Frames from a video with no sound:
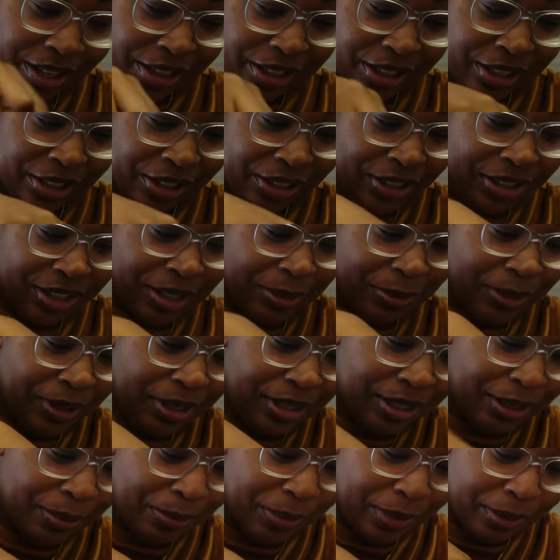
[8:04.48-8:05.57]
a little something,
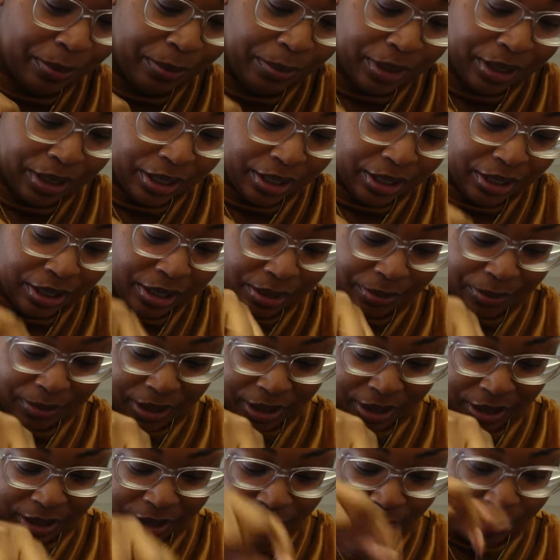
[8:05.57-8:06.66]
something, but I'm
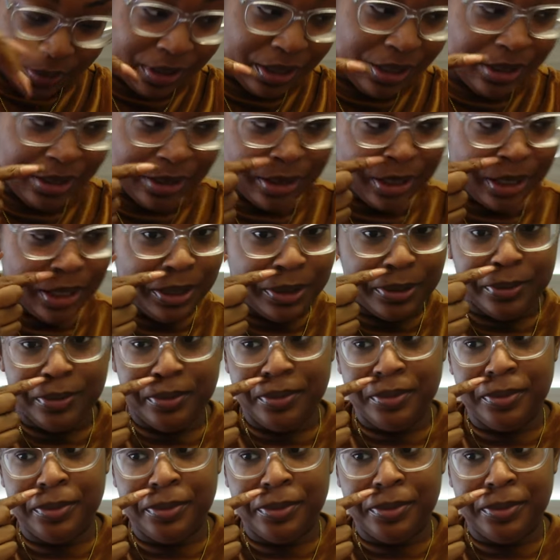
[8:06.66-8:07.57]
not aware of that.